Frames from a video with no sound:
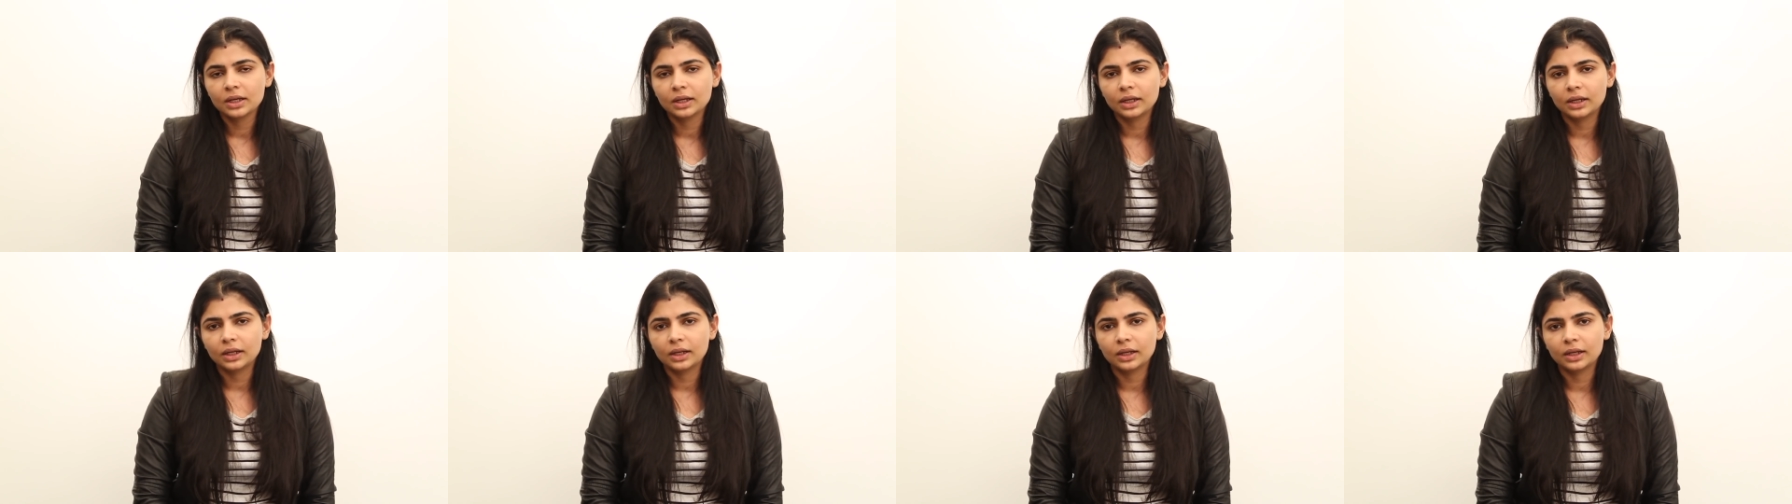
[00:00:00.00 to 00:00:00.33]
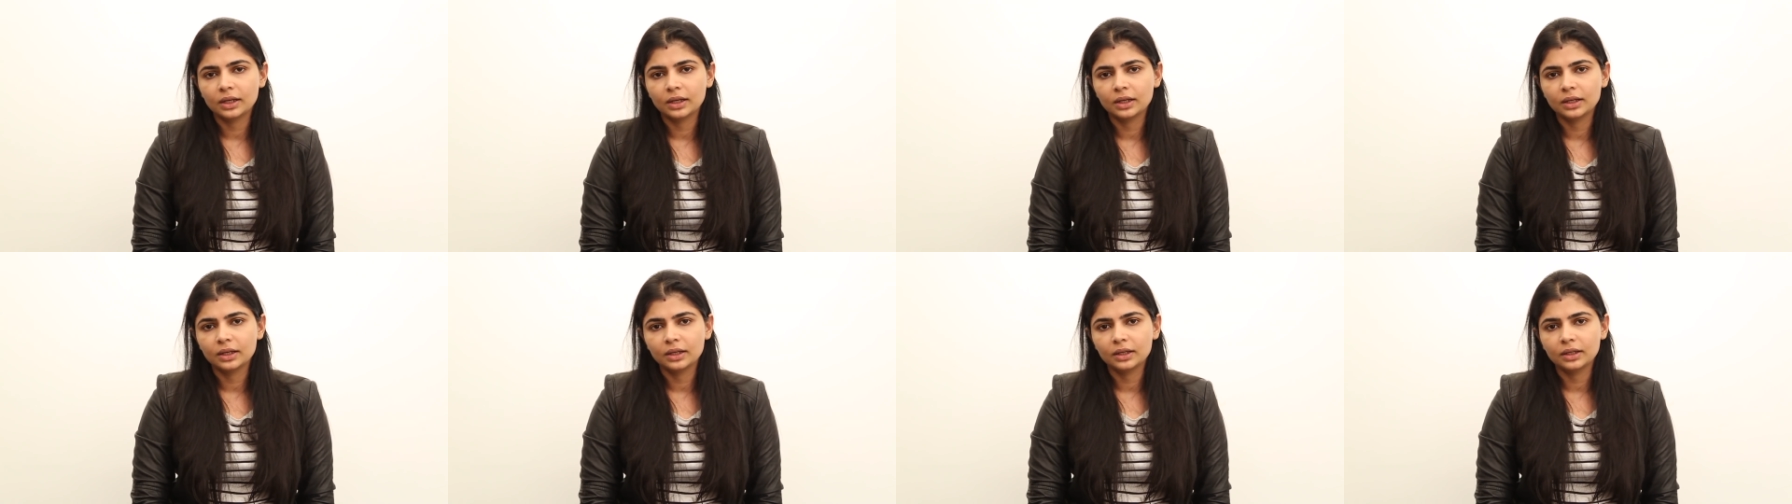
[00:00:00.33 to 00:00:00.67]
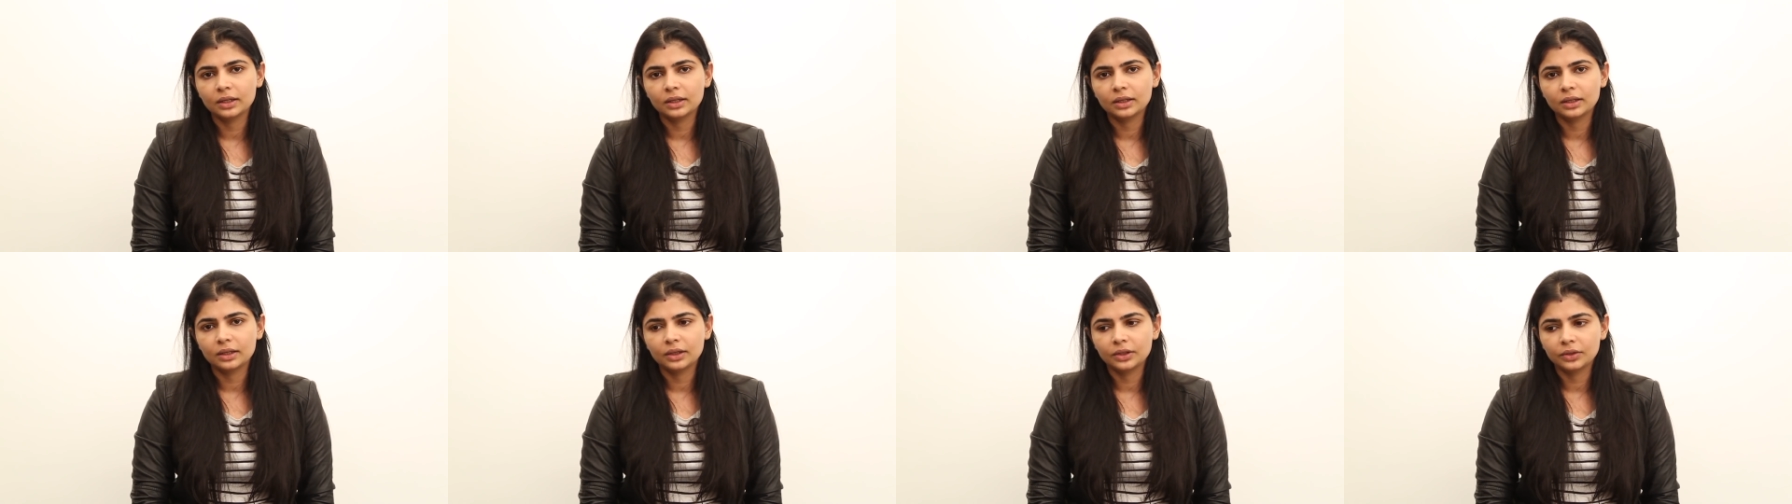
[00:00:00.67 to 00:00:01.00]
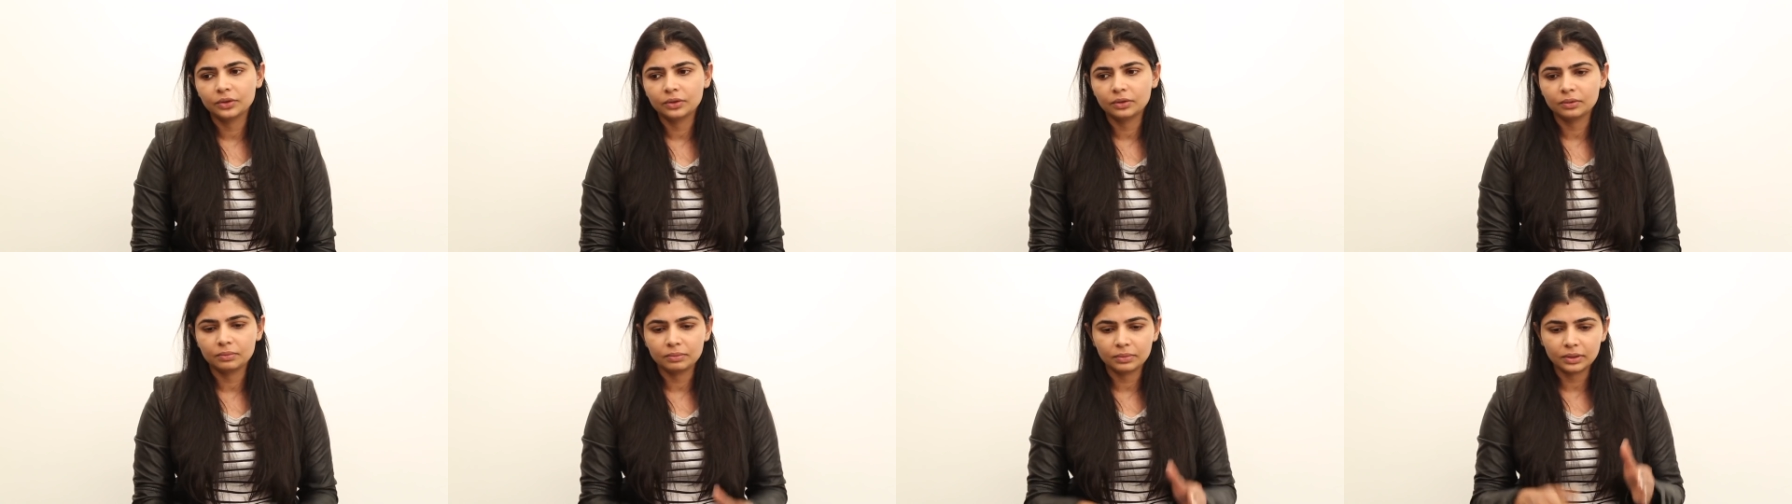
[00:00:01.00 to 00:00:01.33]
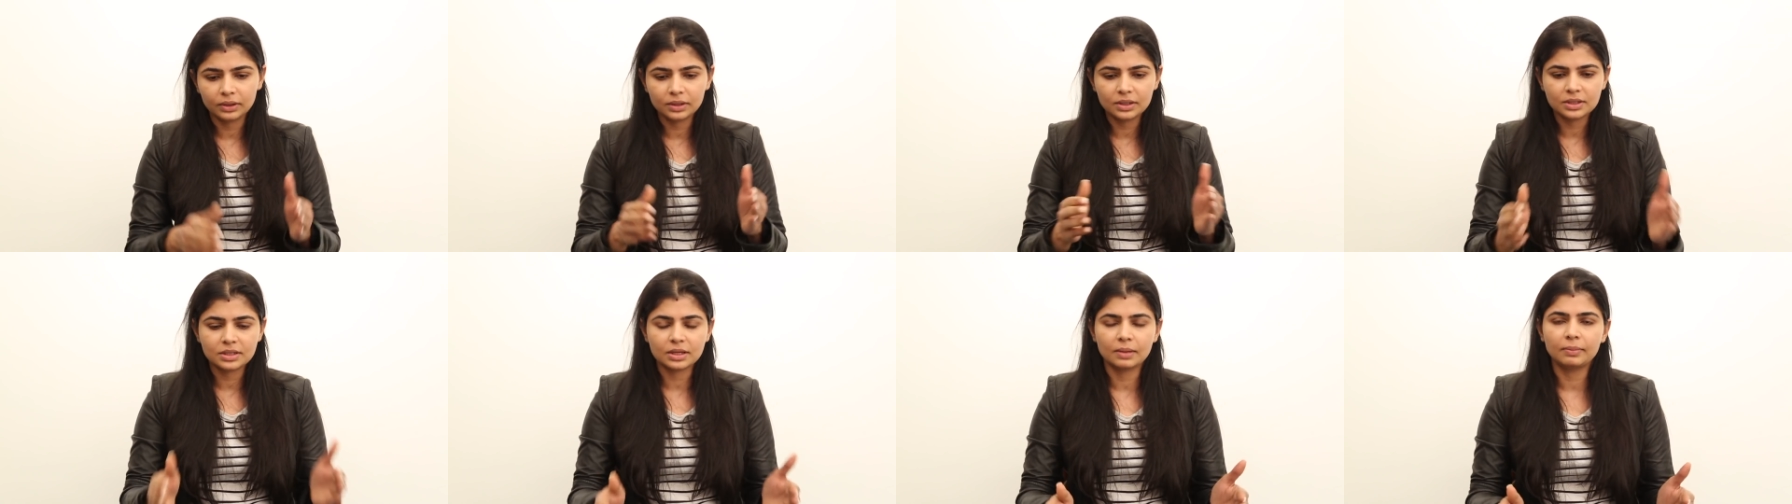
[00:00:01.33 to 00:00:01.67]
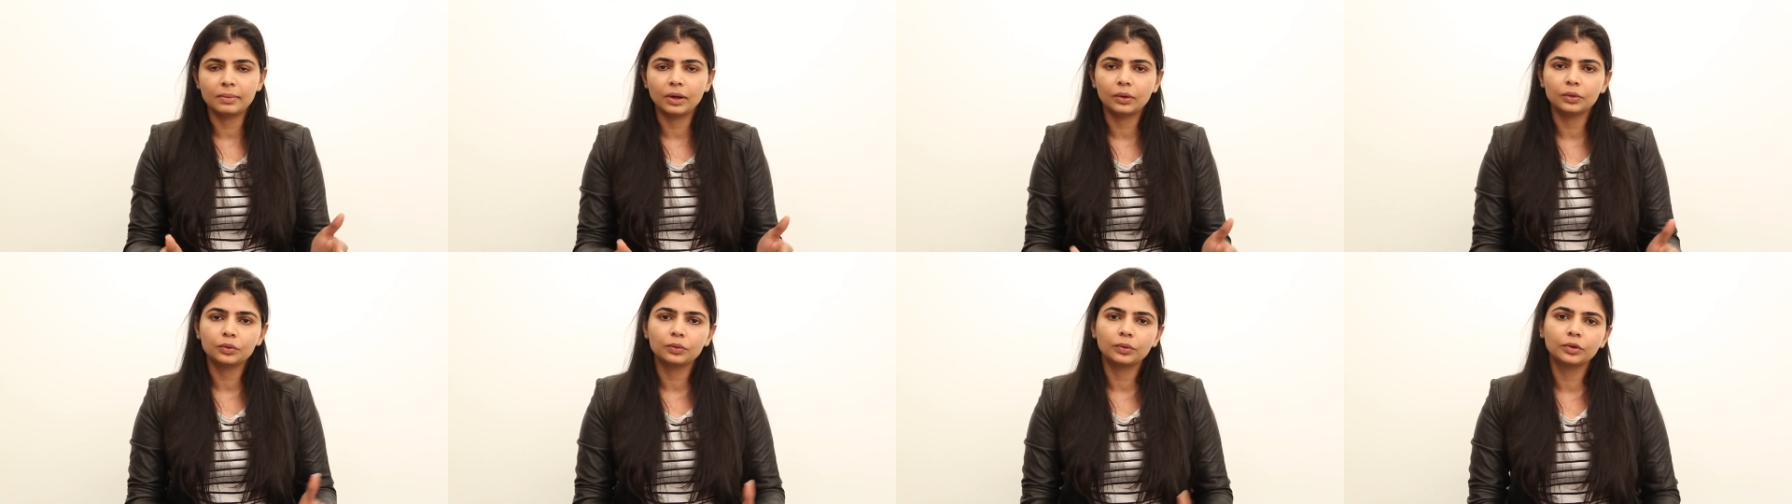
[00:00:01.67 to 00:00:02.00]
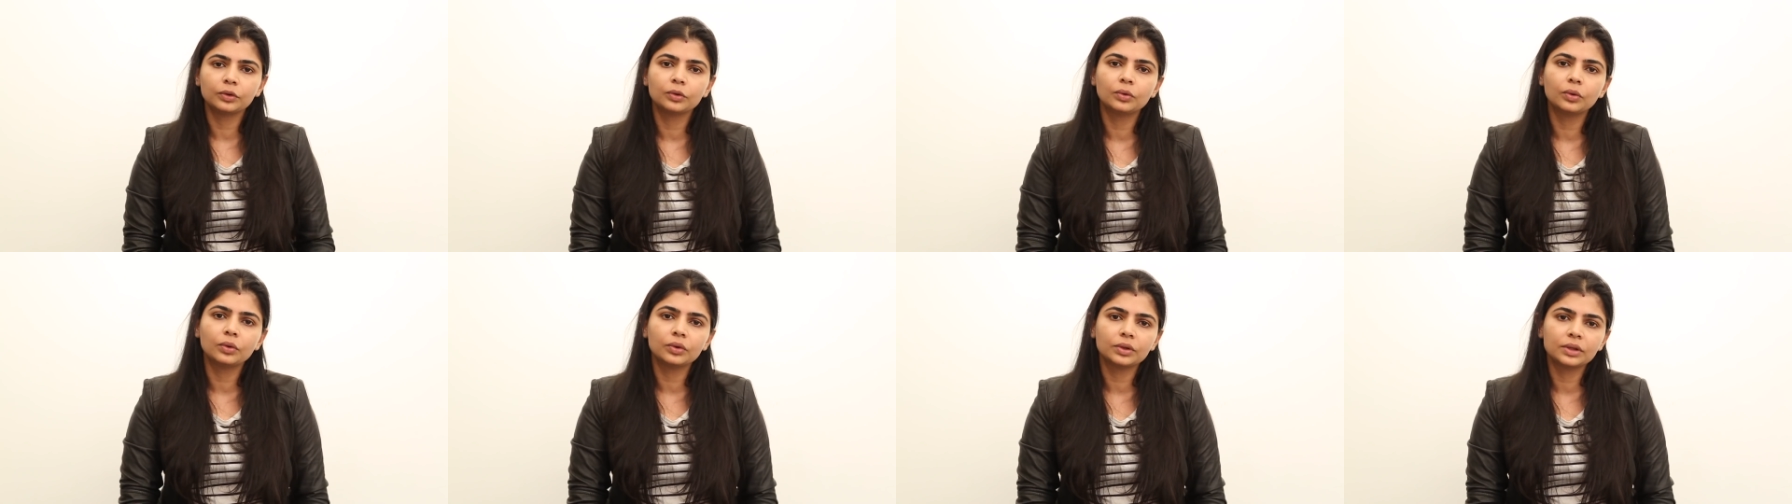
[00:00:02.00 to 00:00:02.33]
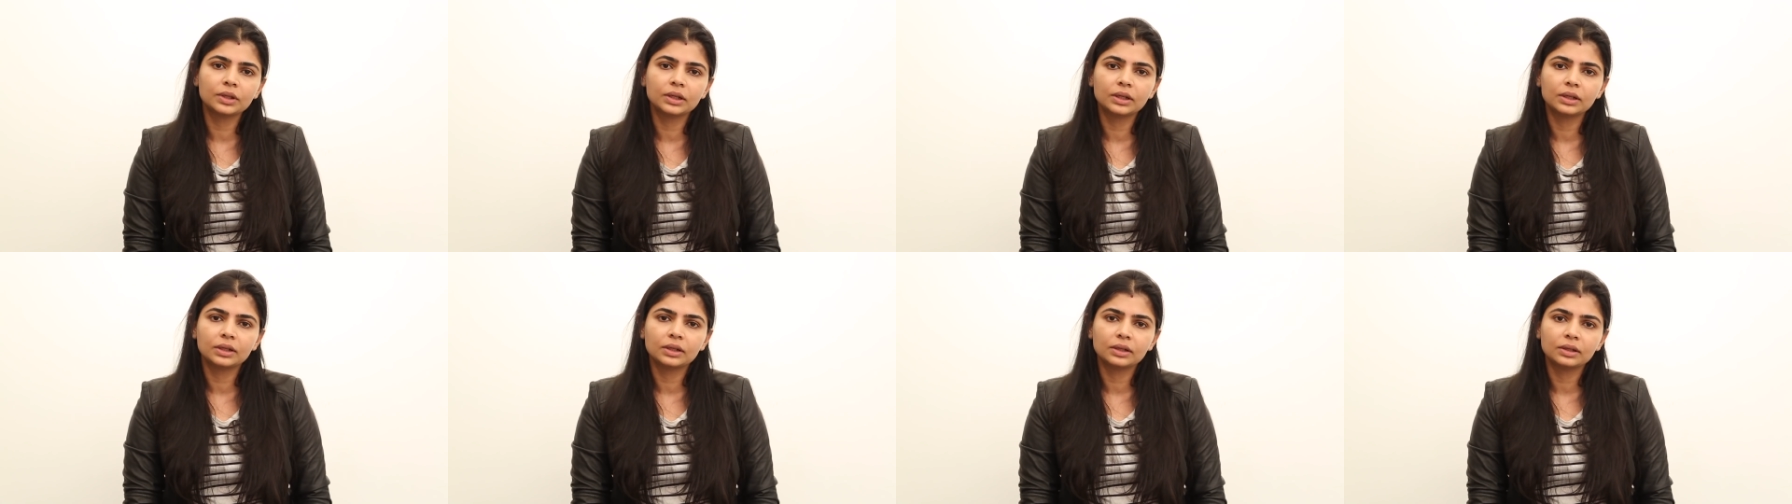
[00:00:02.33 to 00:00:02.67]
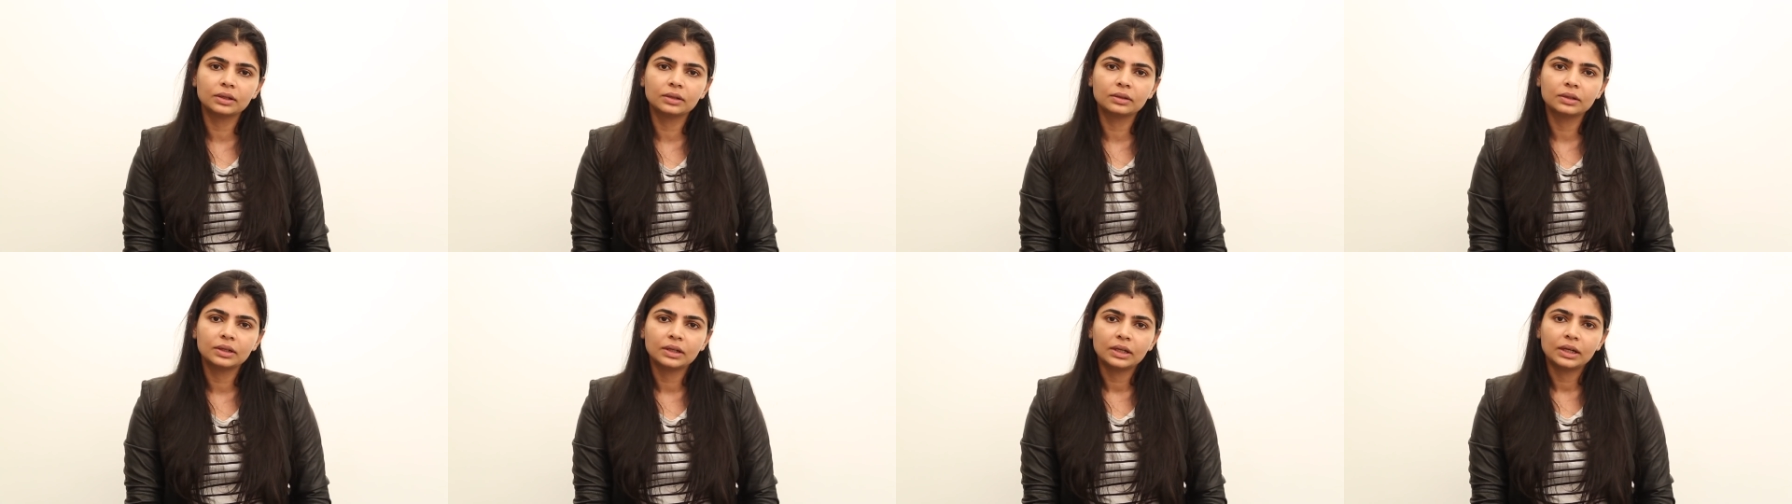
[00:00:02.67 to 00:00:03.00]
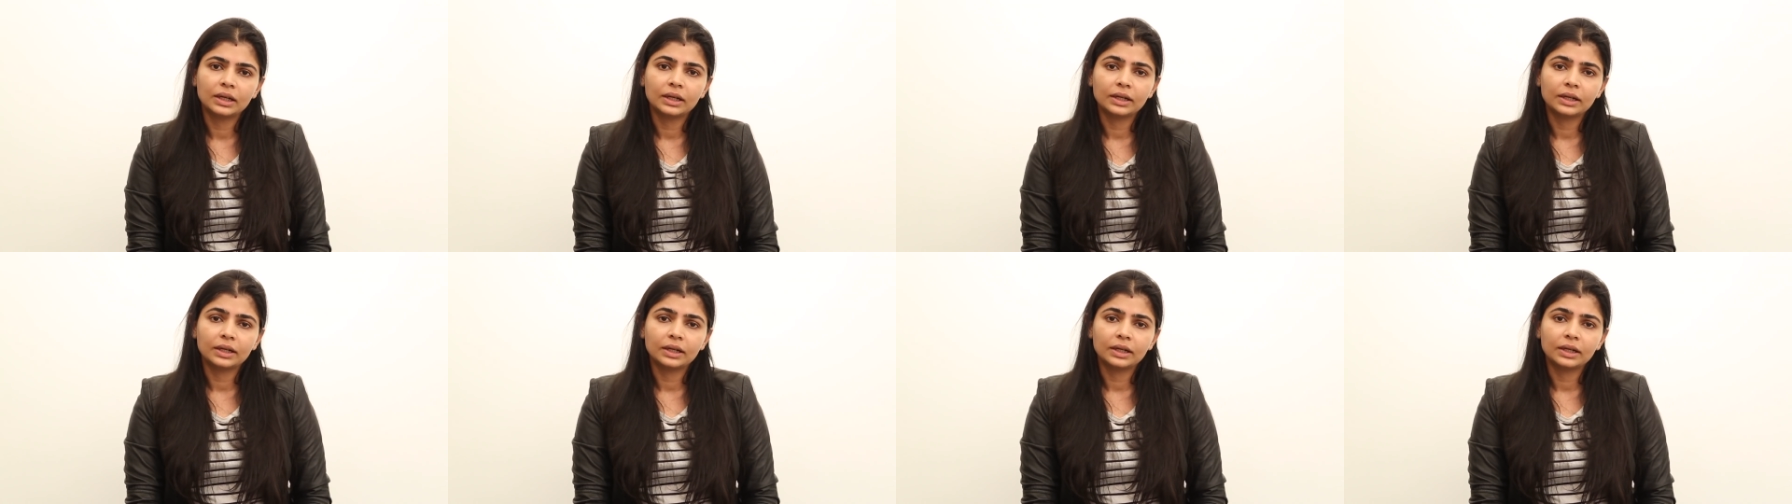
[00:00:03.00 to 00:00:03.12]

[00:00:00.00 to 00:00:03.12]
uh, you know, this amount would go to the